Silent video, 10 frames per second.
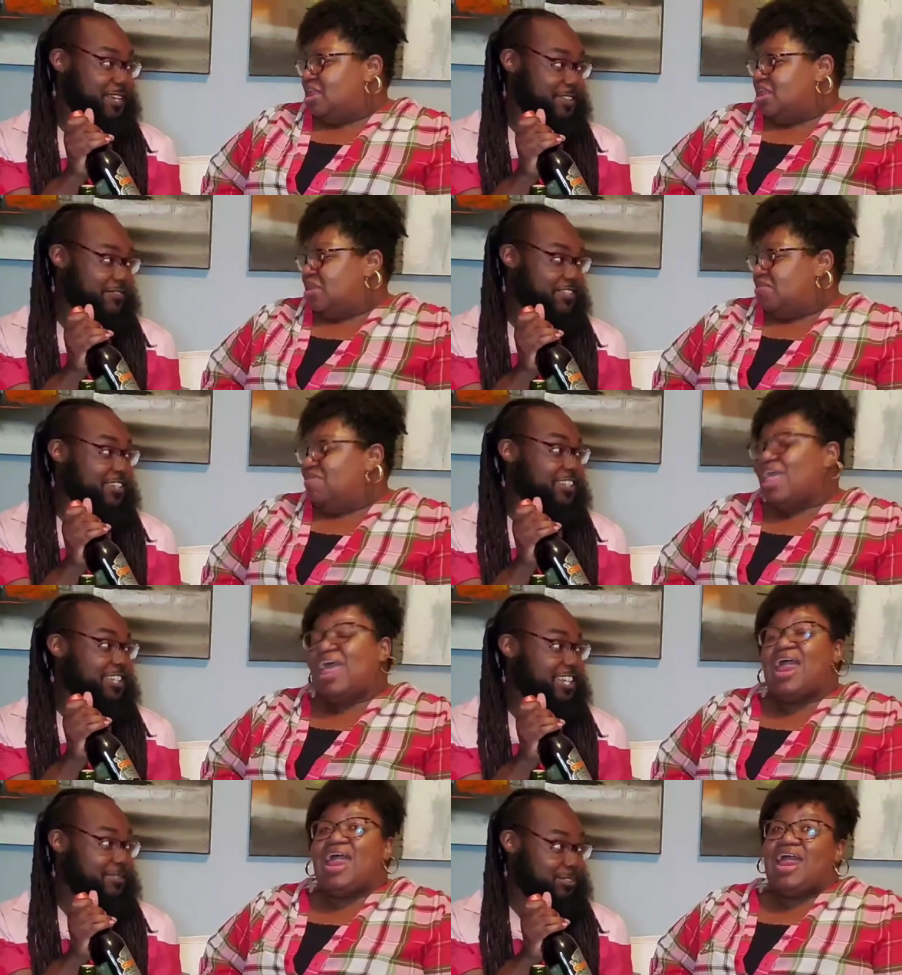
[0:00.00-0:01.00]
Speaker 1: Ready
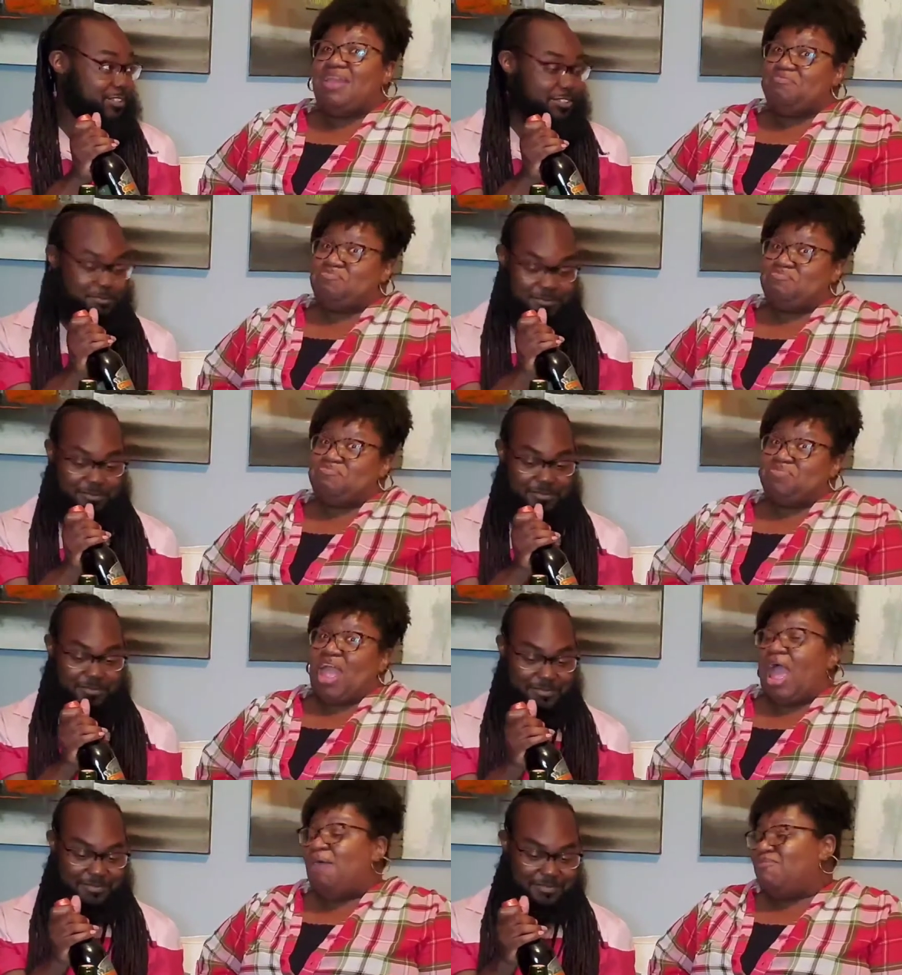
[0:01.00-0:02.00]
for, you know,
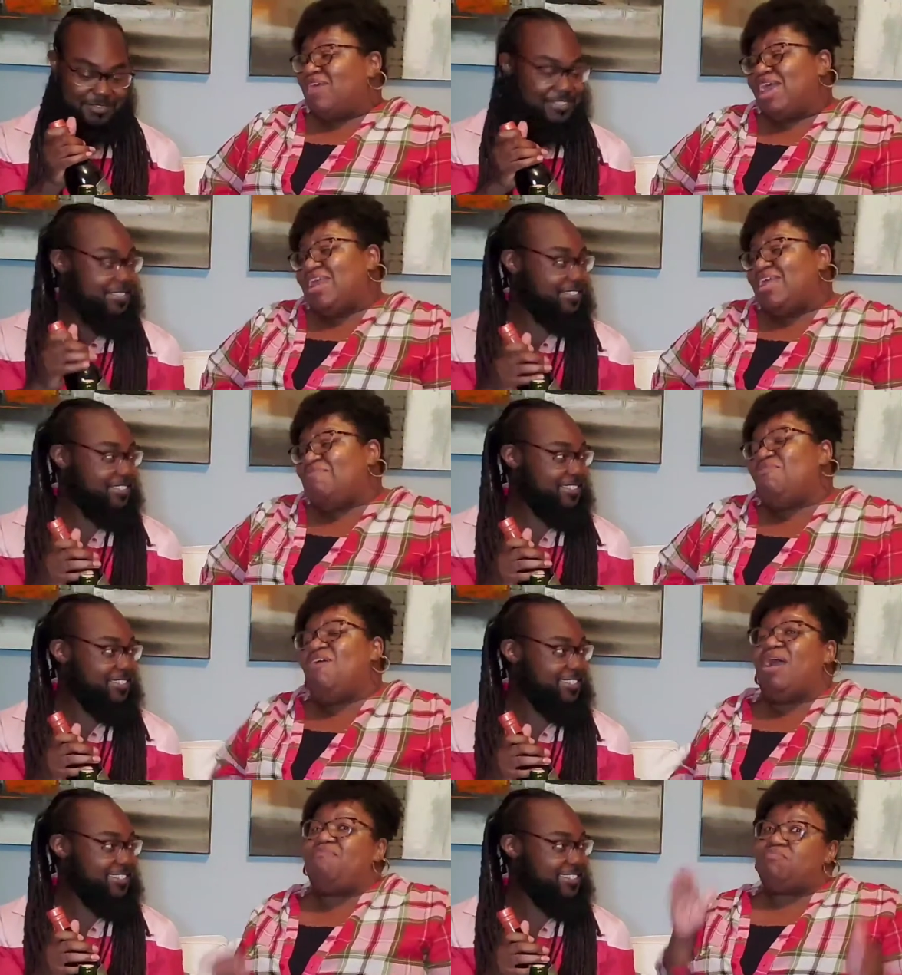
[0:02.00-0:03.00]
I'm
Speaker 2: ready, boy.
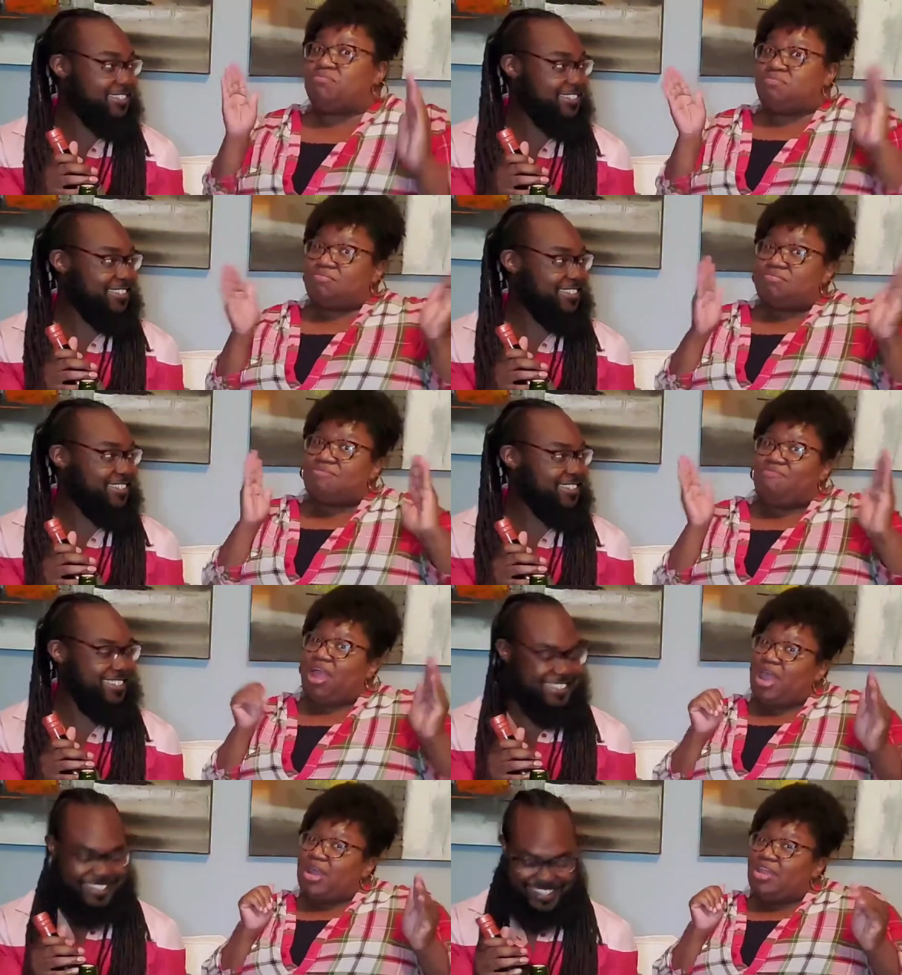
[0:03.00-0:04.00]
I'm
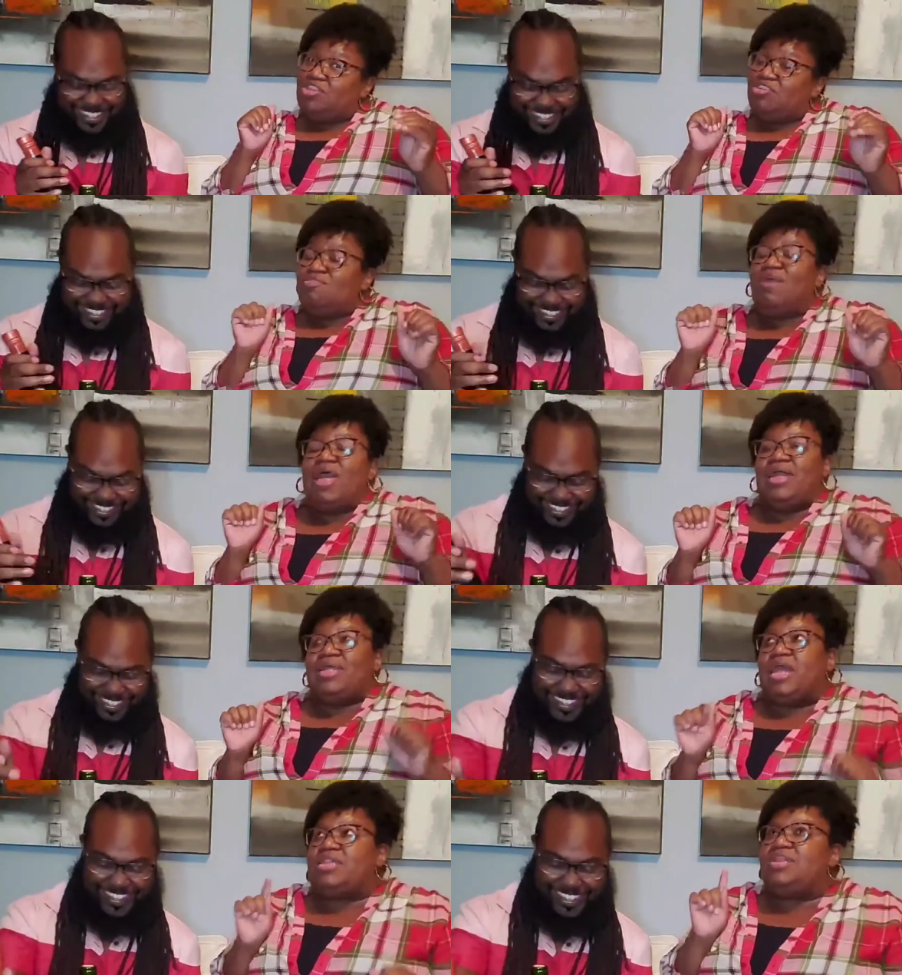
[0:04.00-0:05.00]
Friday too?
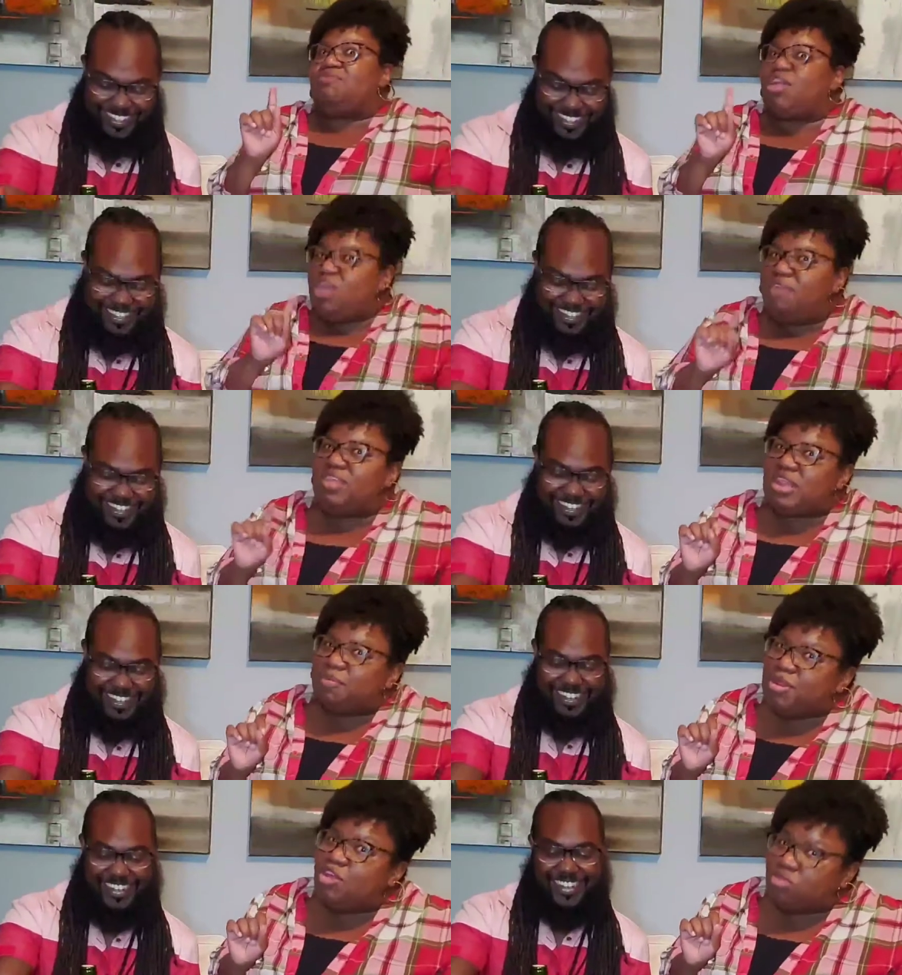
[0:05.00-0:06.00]
Yes, that's why you have these
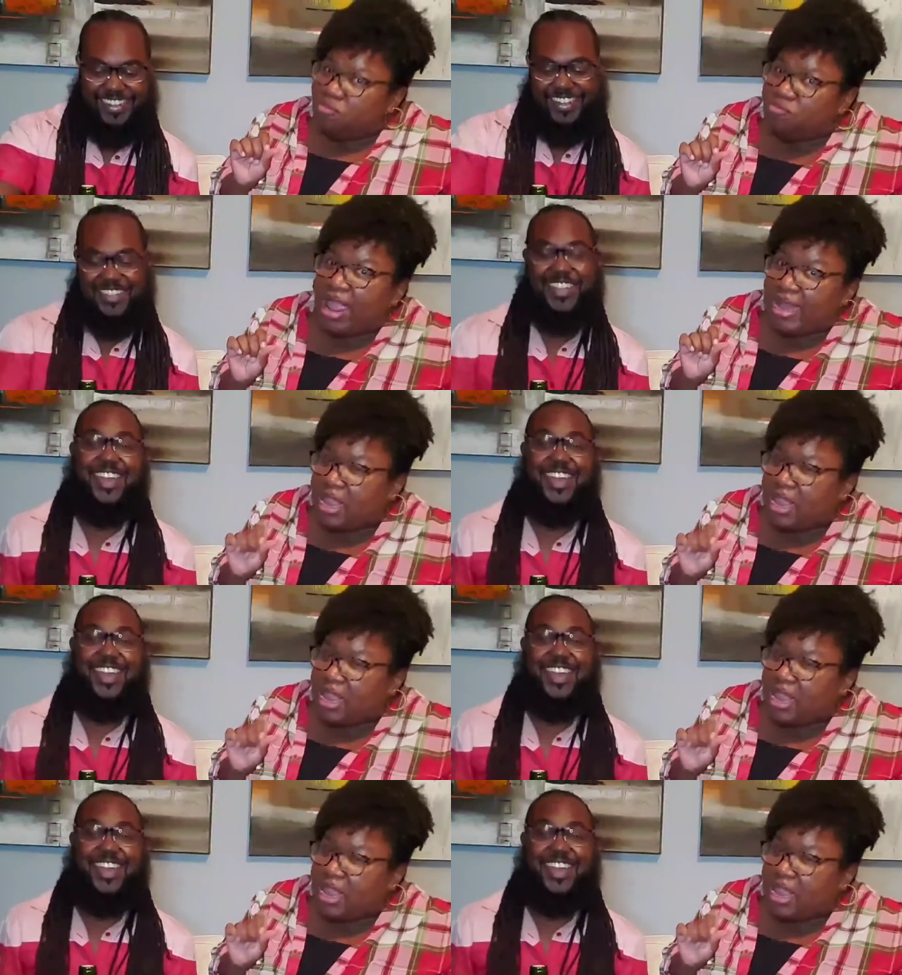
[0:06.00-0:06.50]
episodes.